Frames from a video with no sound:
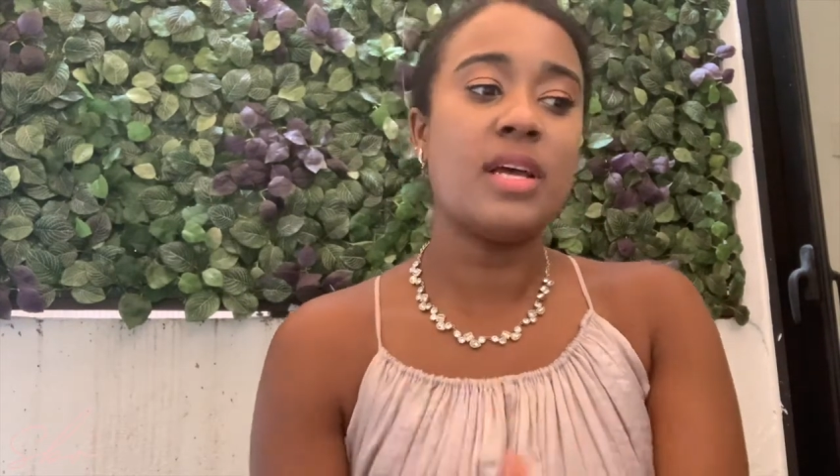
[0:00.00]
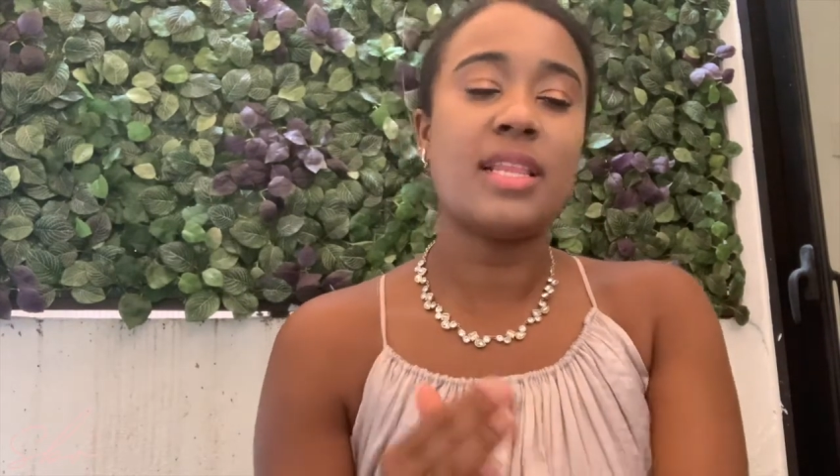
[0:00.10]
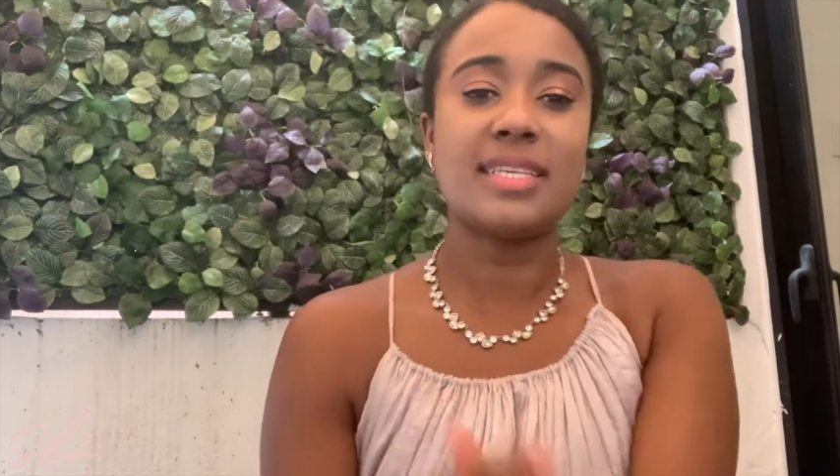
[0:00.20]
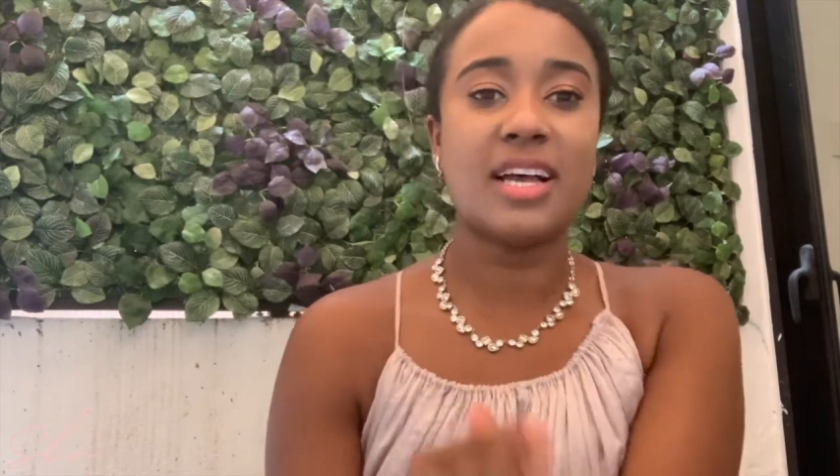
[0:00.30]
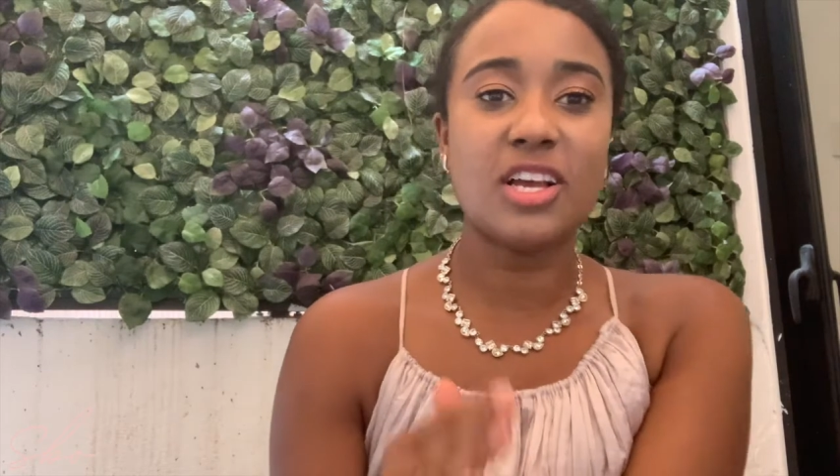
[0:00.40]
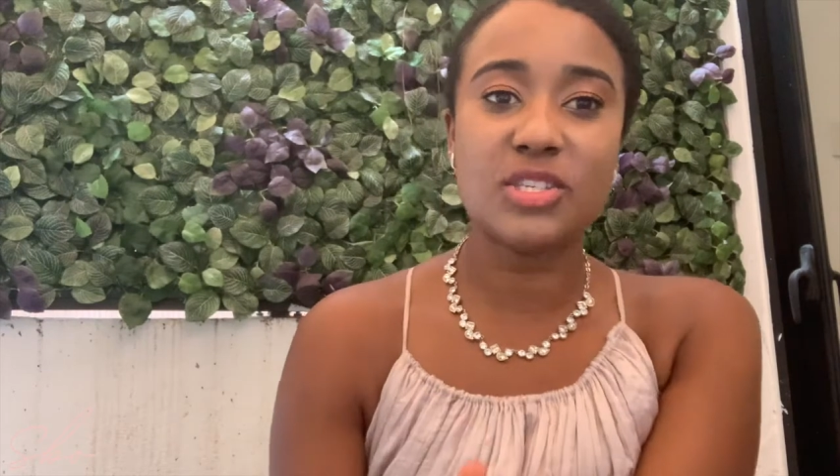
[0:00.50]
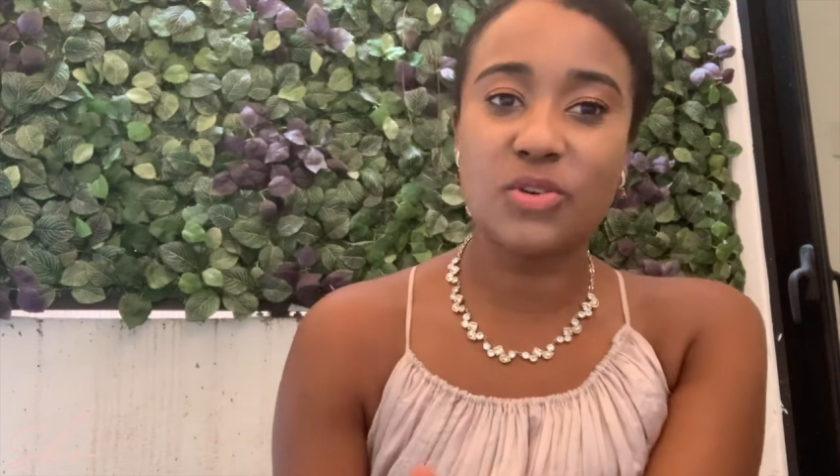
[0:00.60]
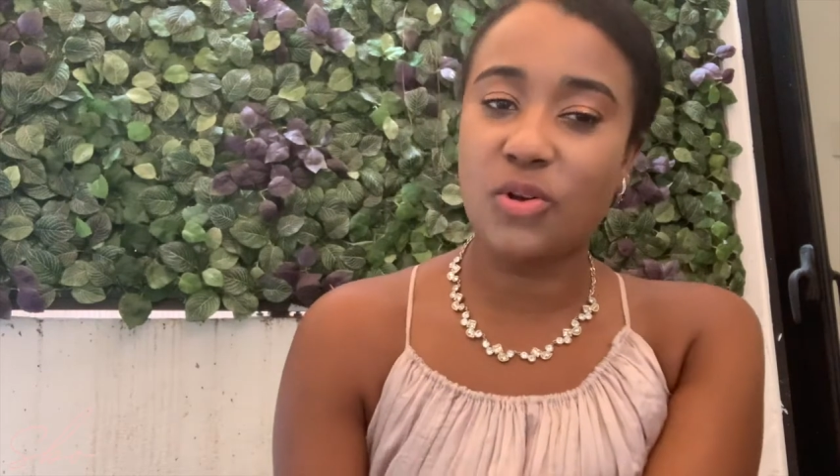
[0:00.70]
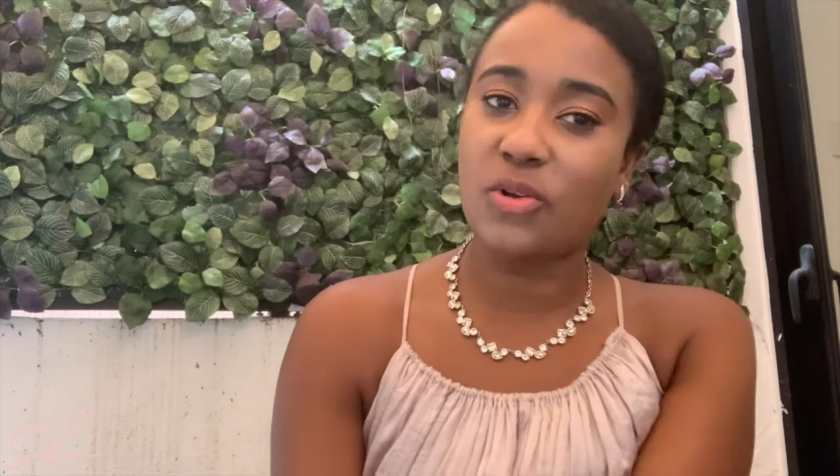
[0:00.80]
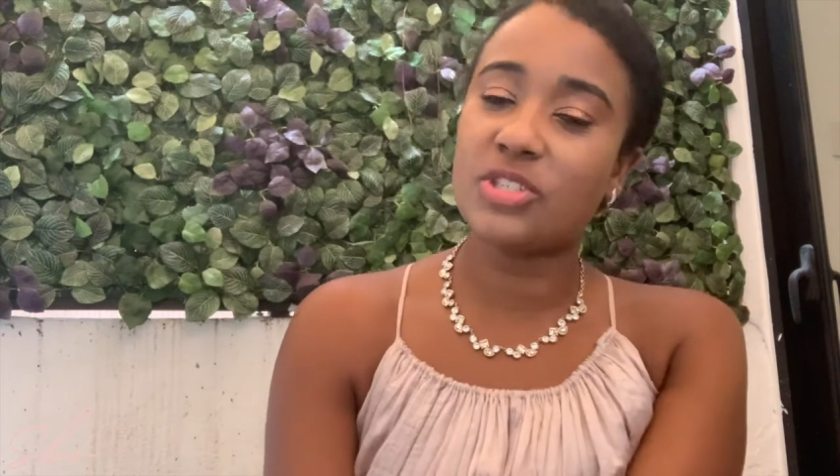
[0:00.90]
this
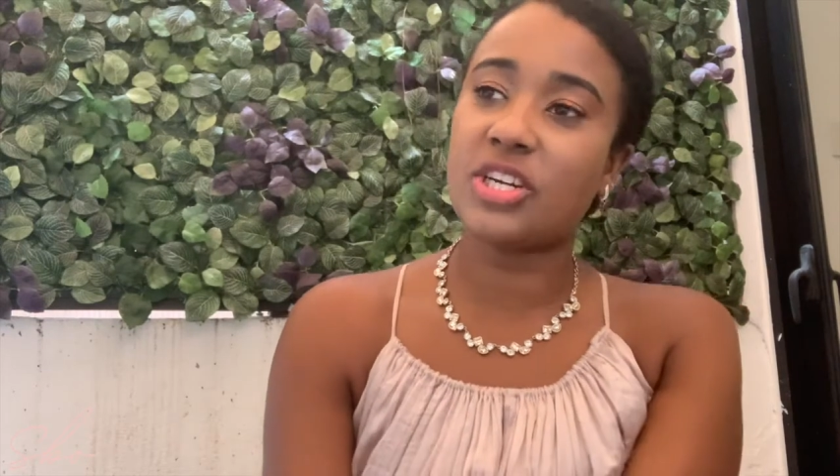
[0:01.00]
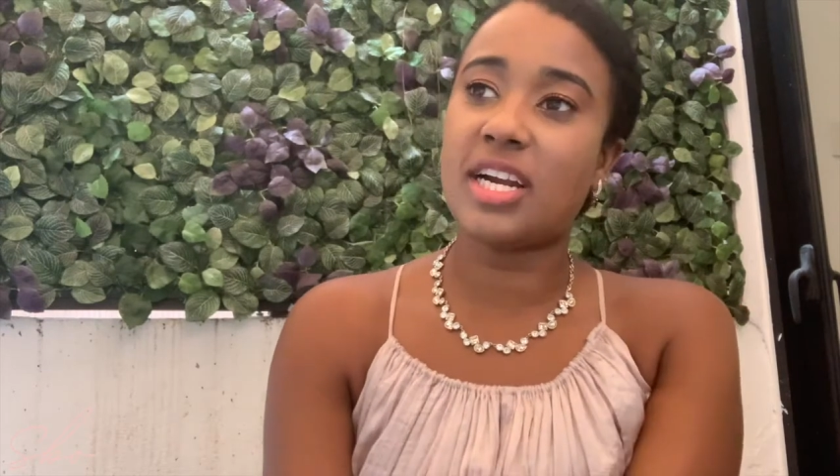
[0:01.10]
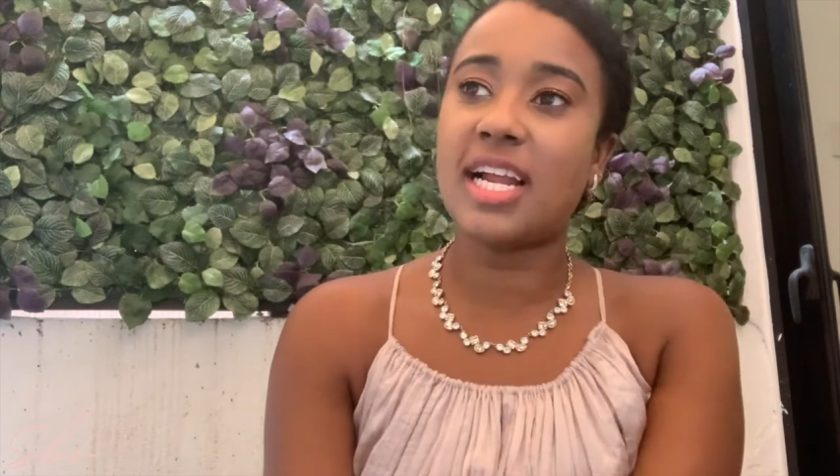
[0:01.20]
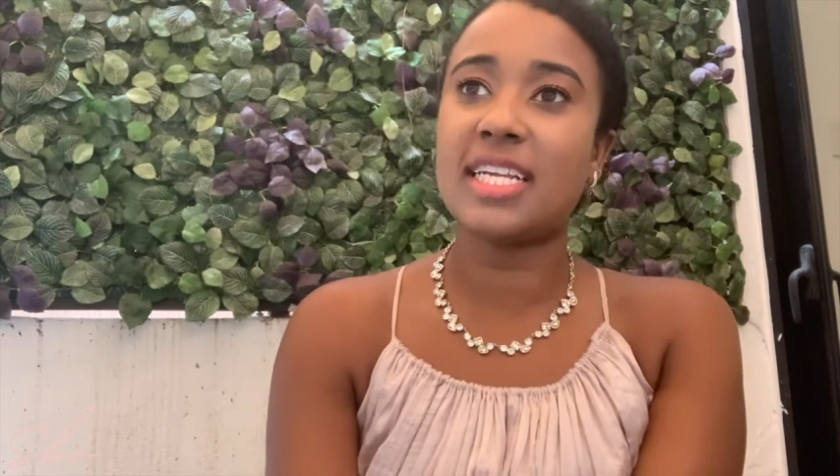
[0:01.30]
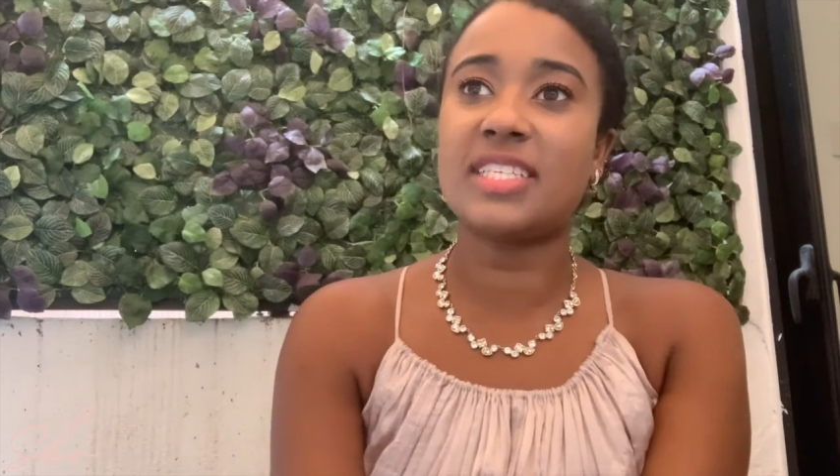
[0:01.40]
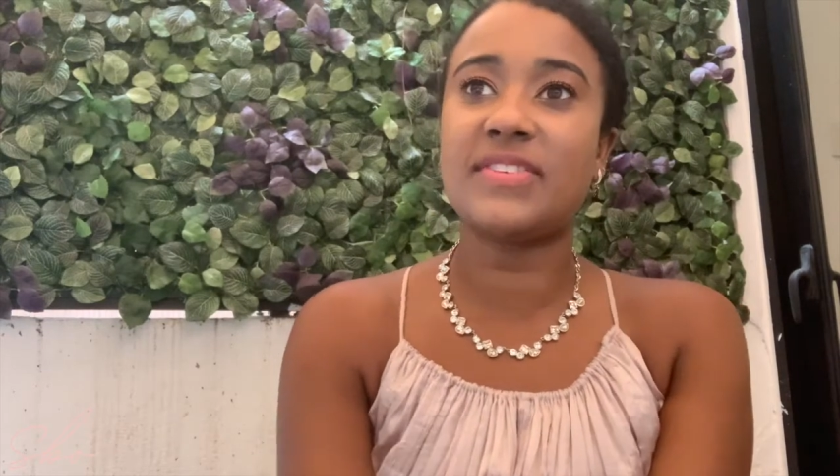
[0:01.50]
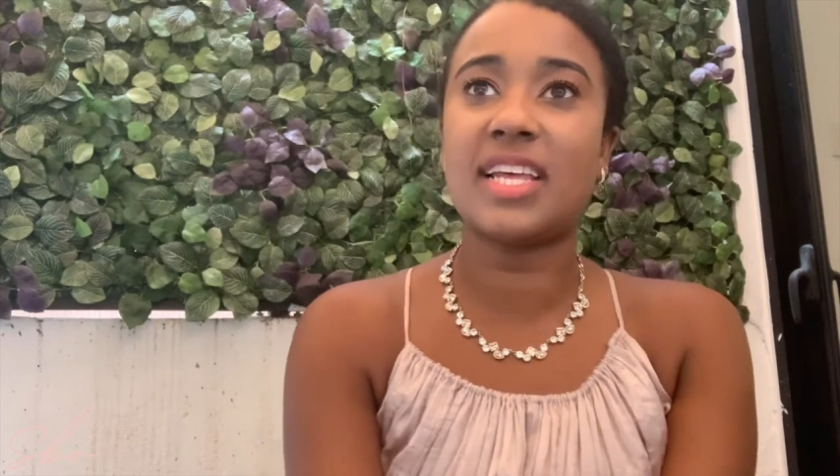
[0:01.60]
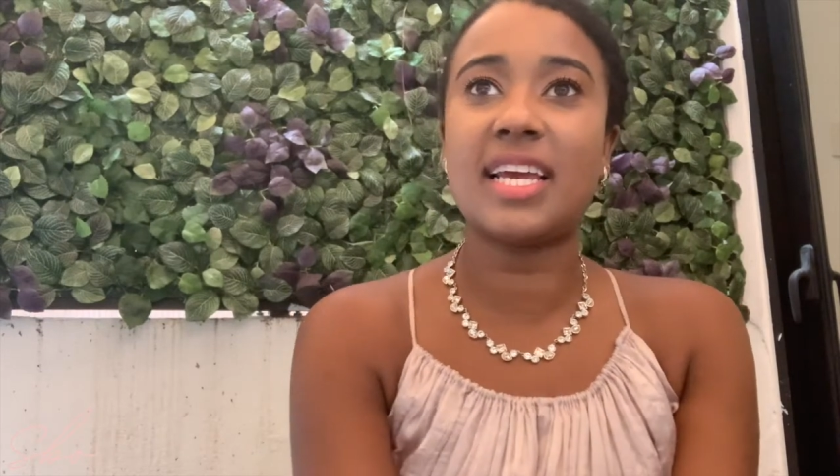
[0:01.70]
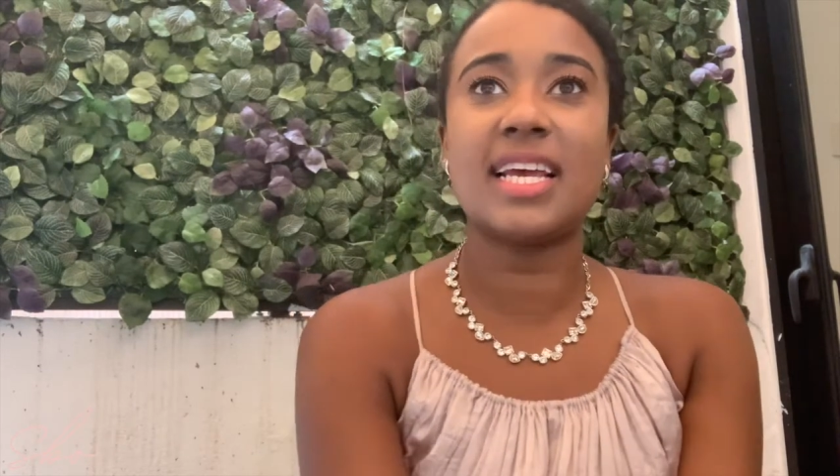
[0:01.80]
hustle culture, and I just feel